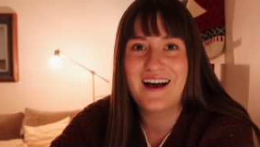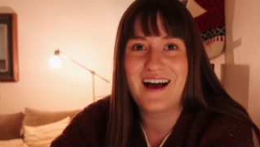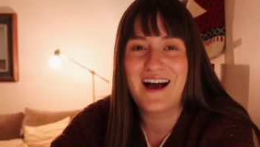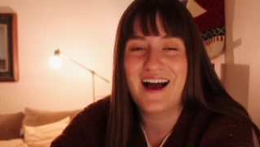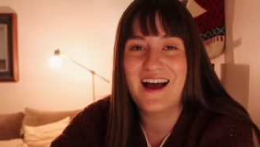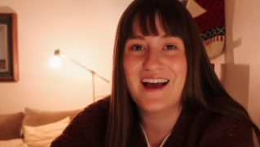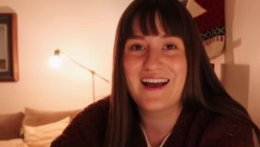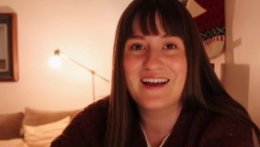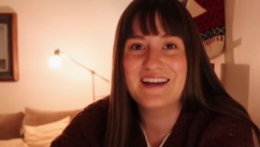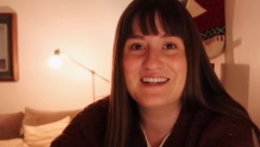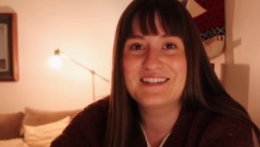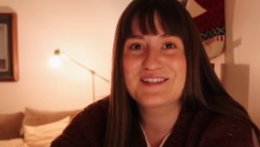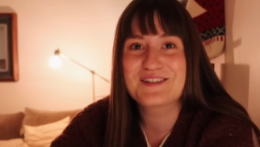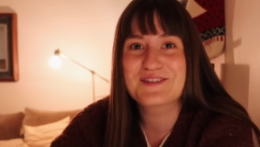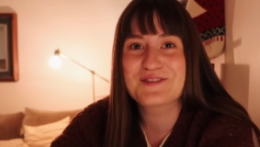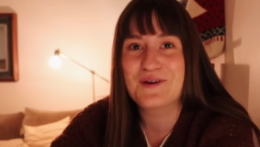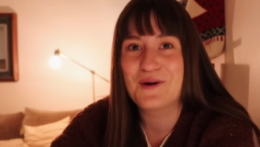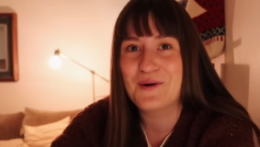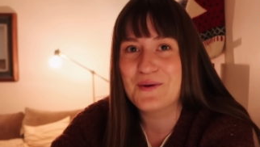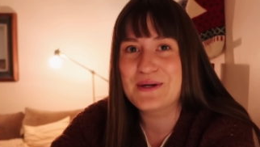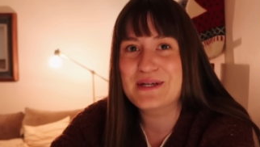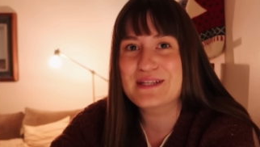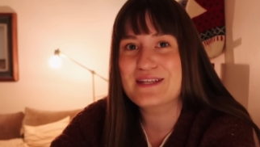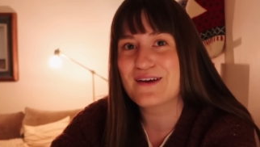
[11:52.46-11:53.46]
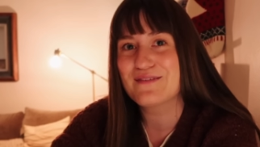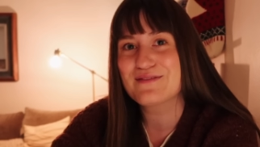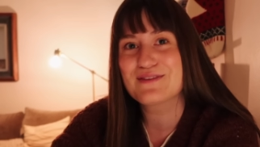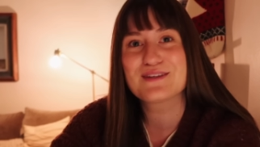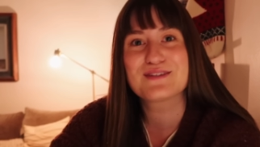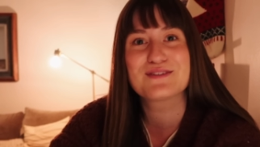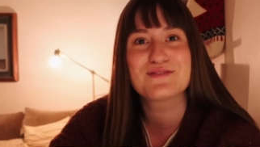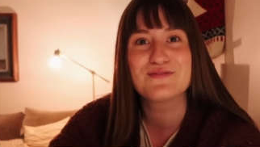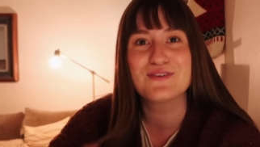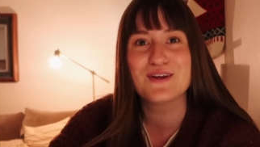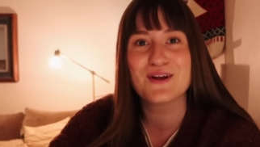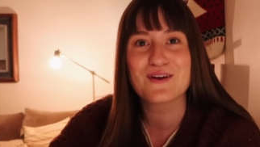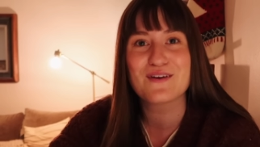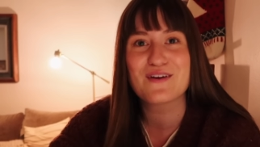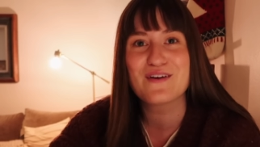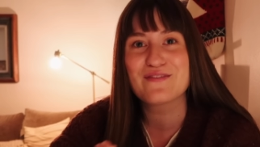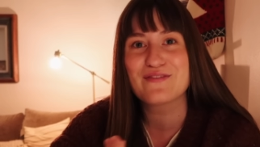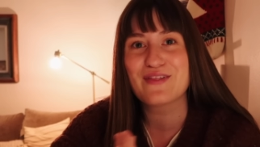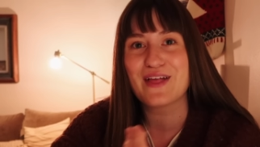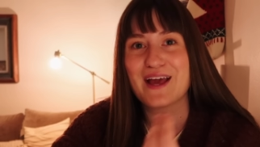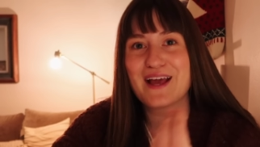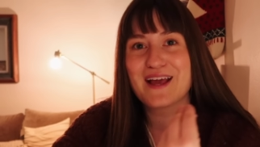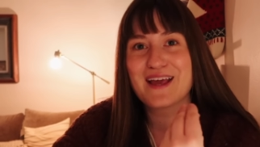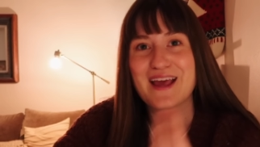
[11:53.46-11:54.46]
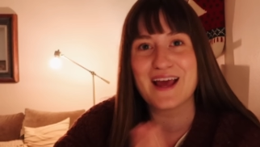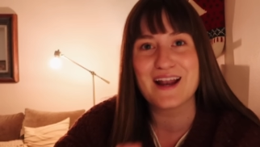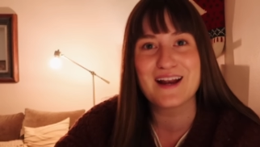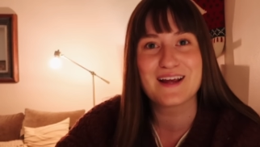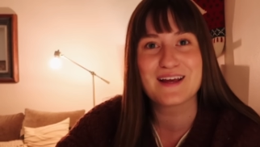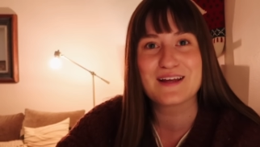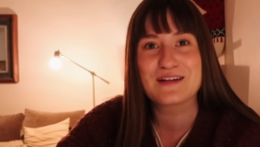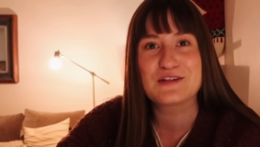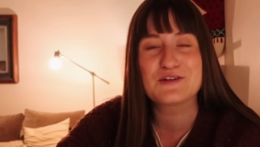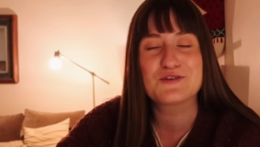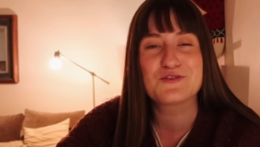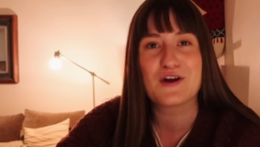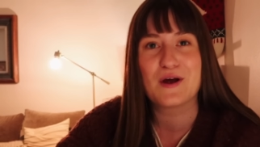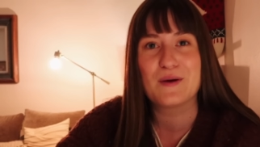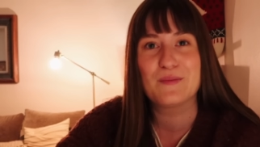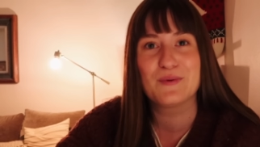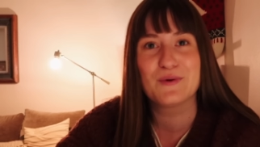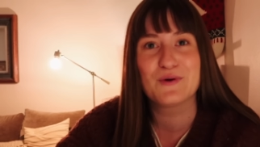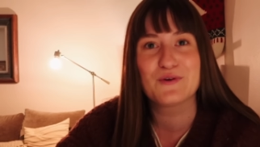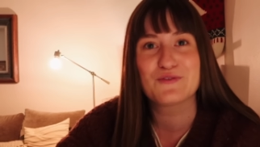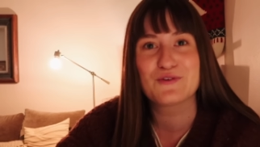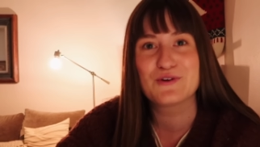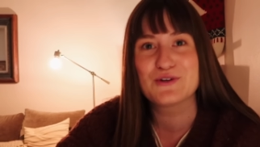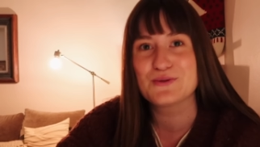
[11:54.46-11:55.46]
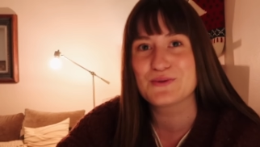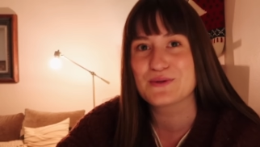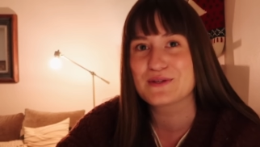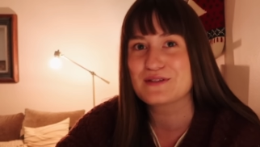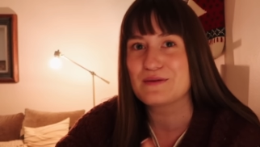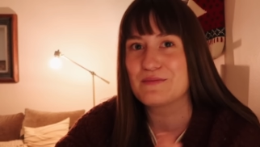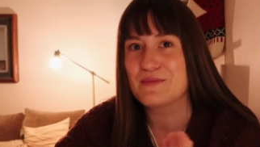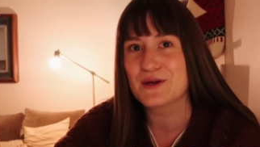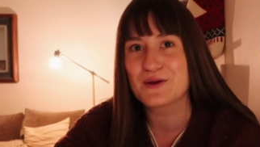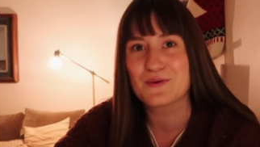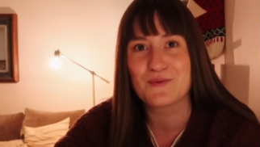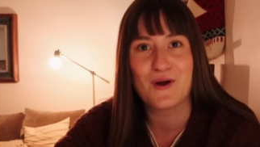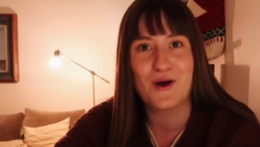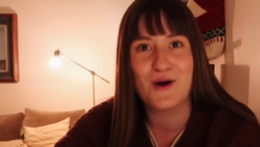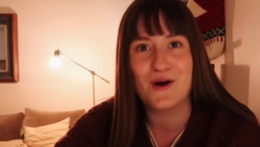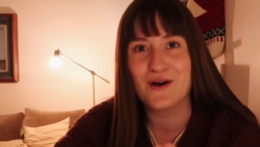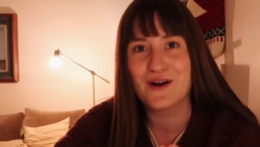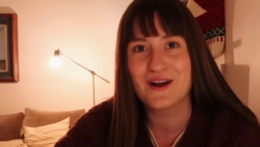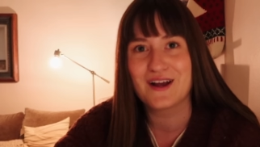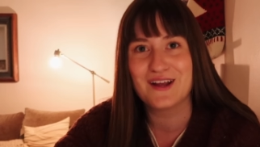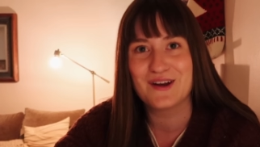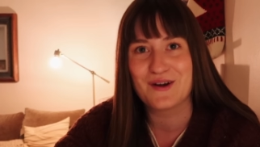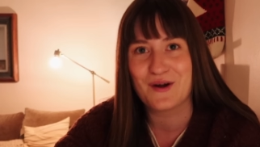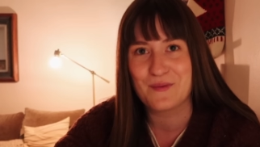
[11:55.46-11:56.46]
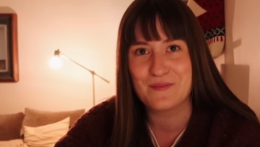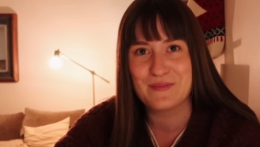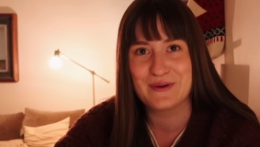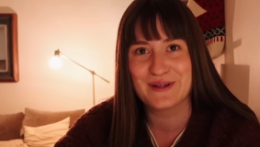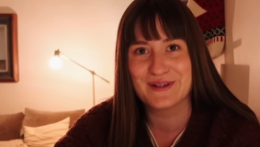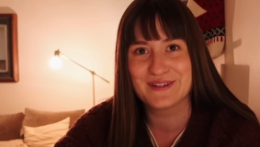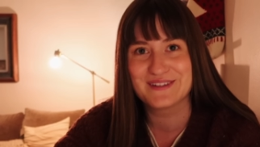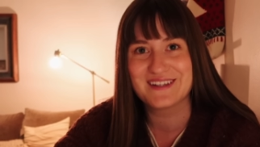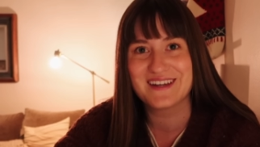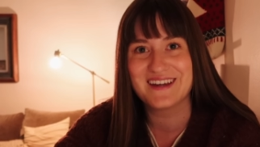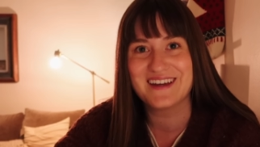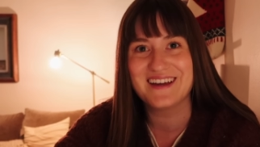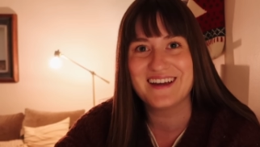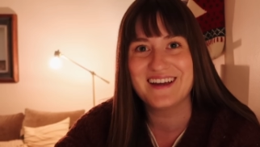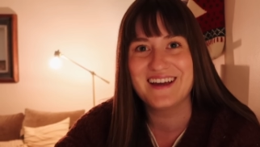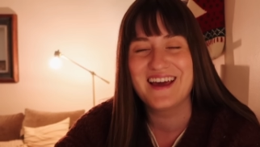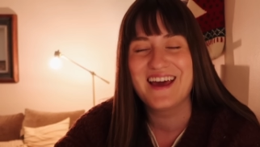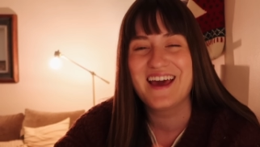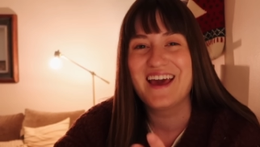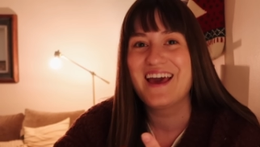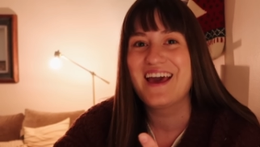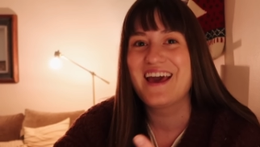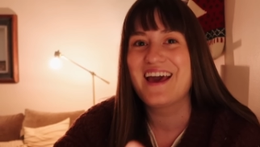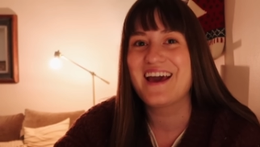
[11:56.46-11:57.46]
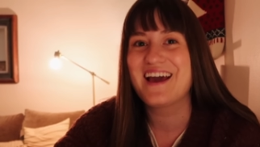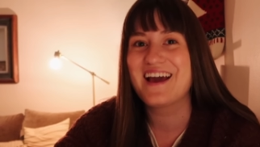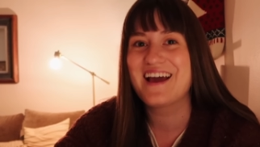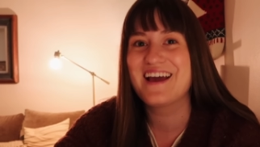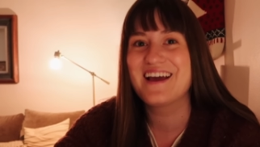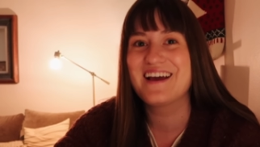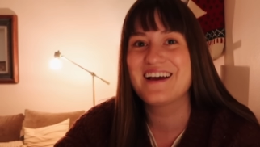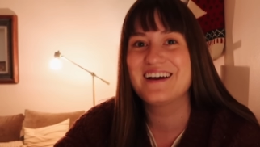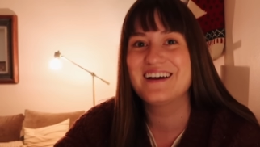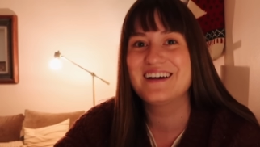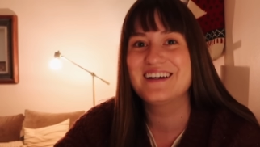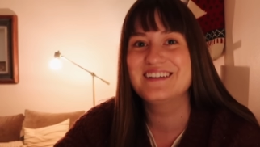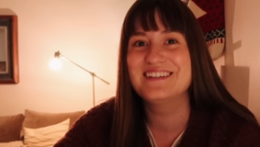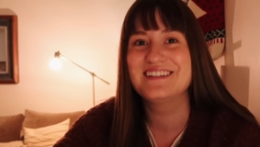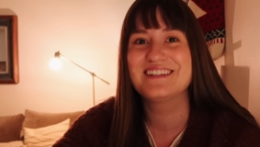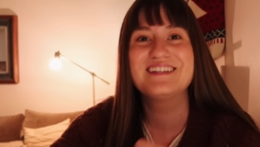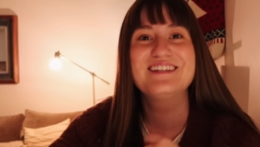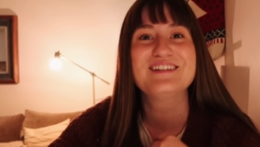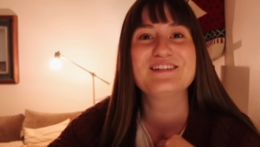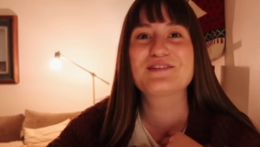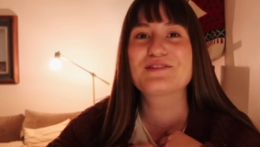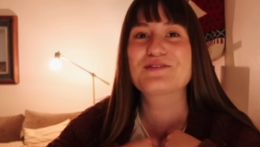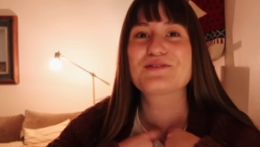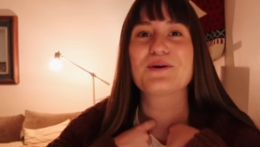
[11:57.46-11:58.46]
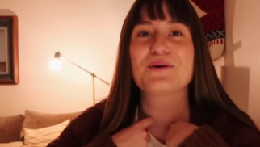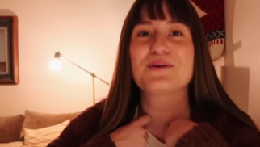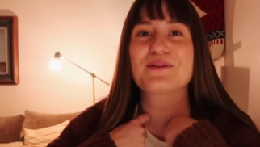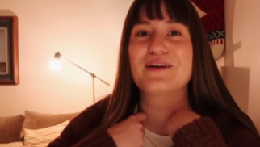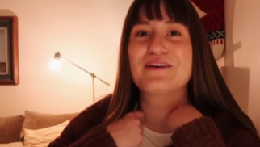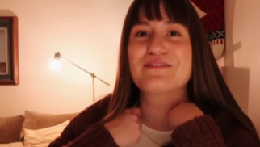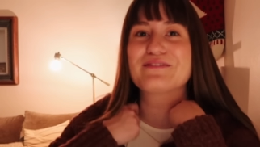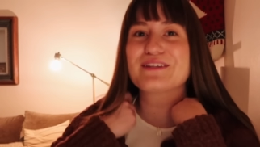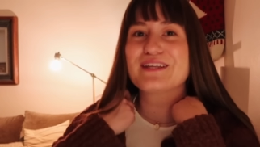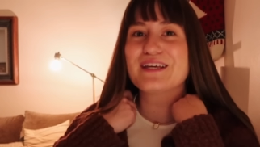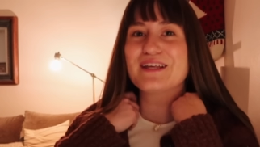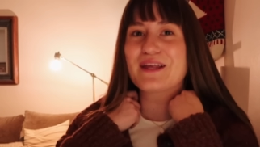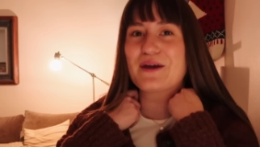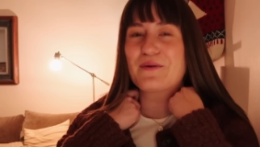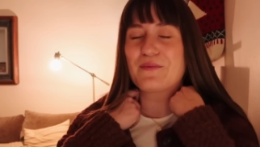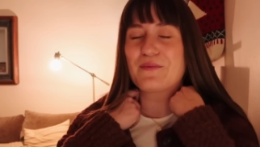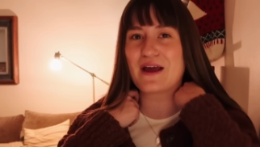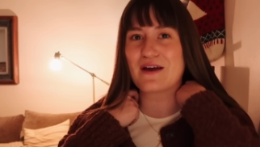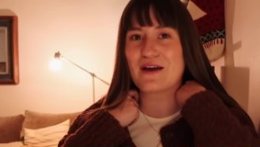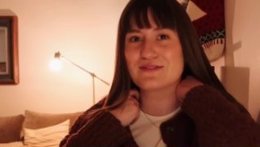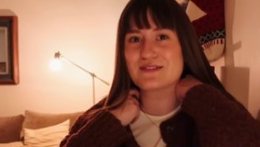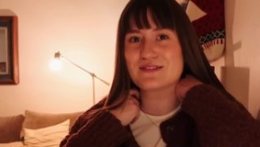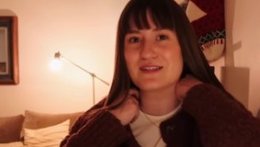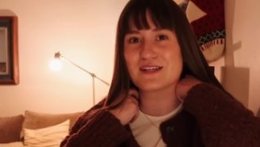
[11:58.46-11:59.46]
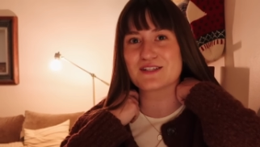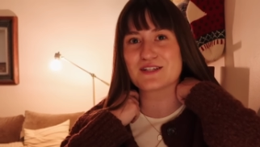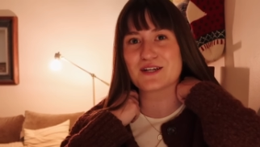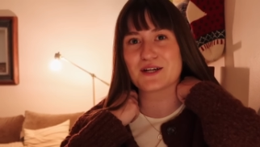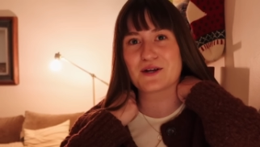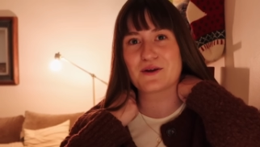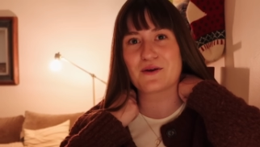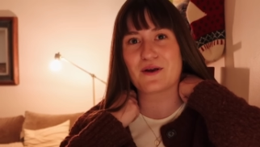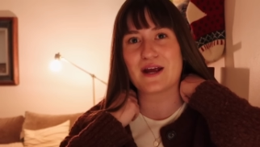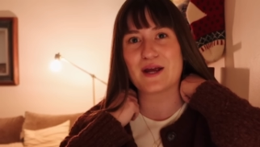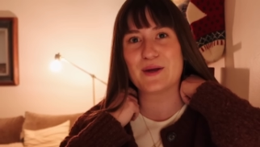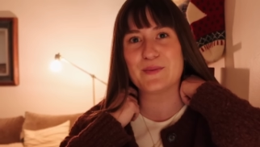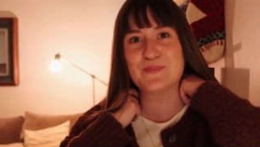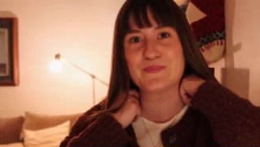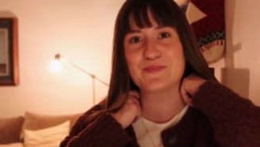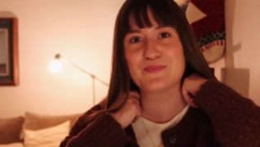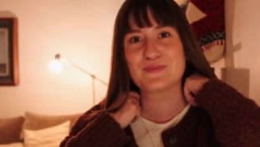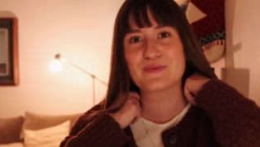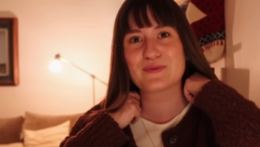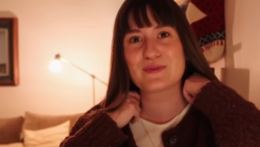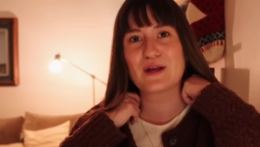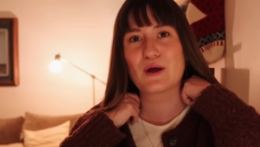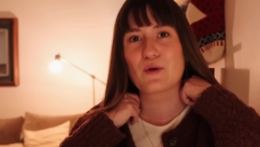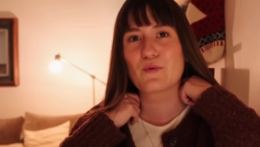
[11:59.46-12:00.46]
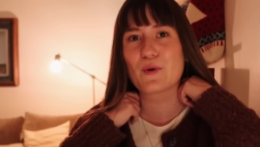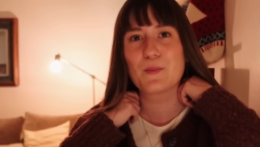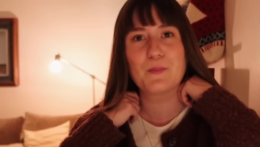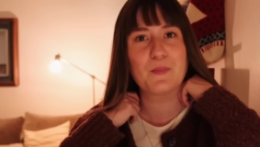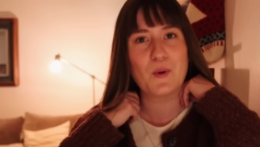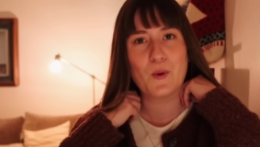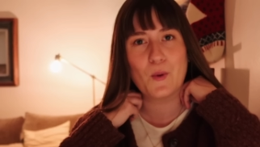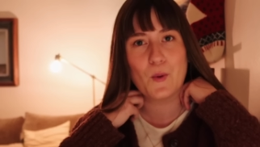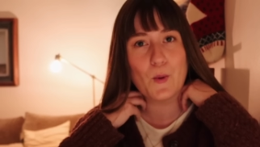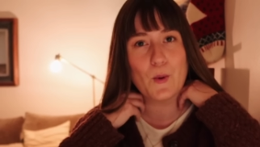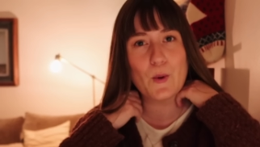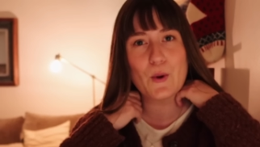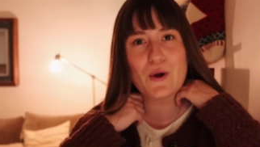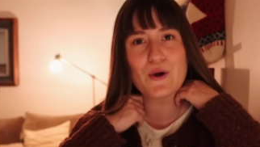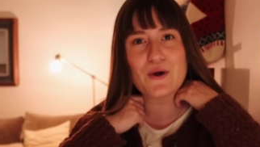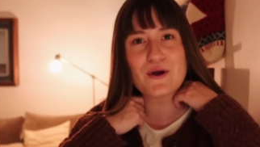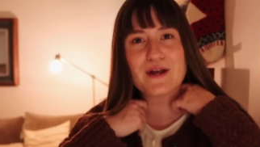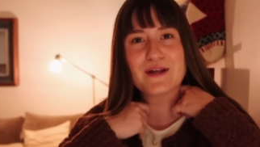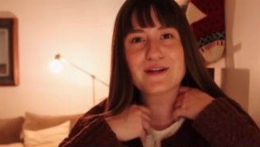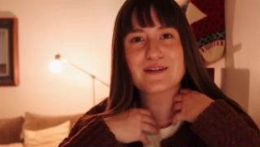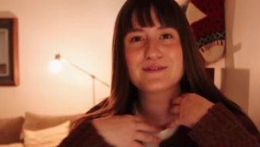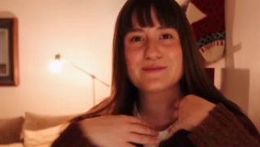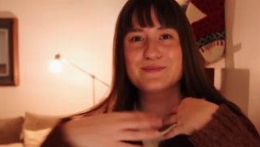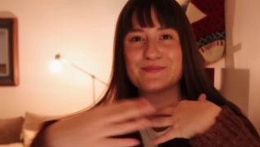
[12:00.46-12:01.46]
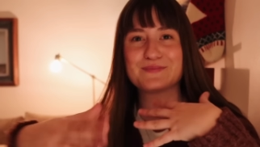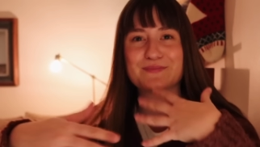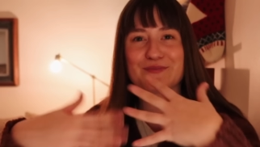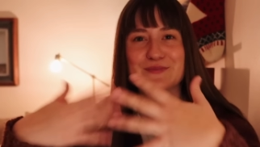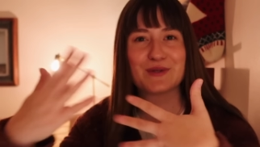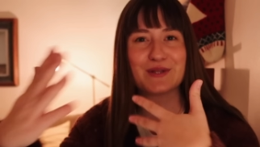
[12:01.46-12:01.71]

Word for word: I just always have this fear of like getting into trouble for doing something wrong in our building and he's so lovely like we have such a great rapport and